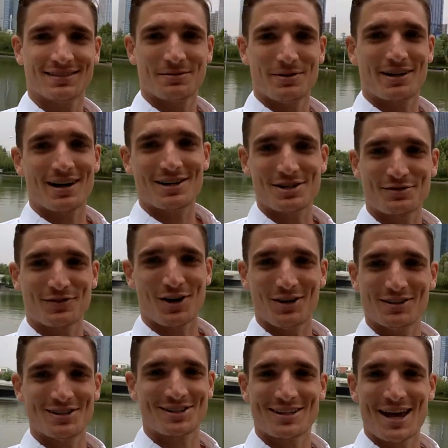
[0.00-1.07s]
We kind of just
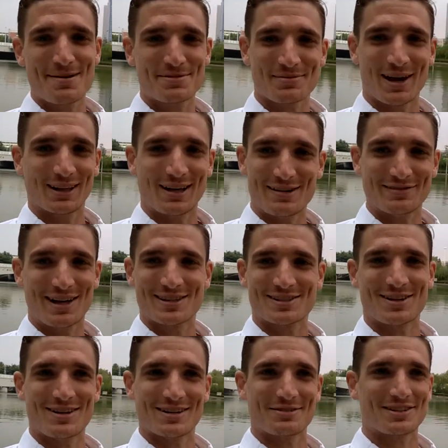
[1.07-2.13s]
followed the steps, but I love that
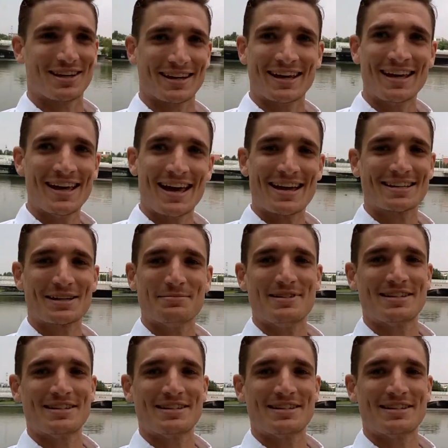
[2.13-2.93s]
song. I was like, that's gonna